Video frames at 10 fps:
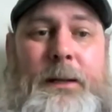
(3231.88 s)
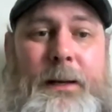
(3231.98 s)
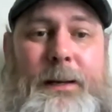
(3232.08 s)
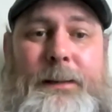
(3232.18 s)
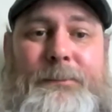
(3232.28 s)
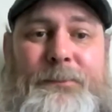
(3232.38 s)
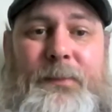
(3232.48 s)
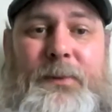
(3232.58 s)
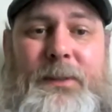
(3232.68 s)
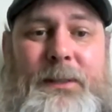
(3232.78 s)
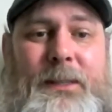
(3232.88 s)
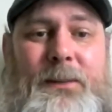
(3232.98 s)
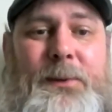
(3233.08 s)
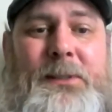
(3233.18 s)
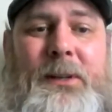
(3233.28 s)
I
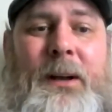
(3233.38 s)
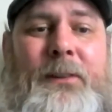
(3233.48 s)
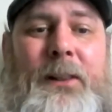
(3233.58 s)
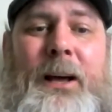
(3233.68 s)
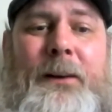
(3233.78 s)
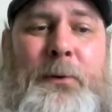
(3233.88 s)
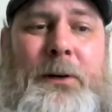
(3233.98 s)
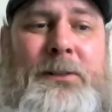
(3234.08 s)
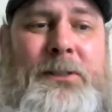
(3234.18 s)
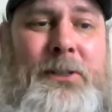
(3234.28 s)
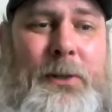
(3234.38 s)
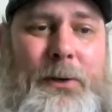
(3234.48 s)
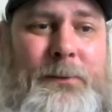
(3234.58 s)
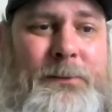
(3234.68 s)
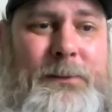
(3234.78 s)
think we still have a lot of work to do,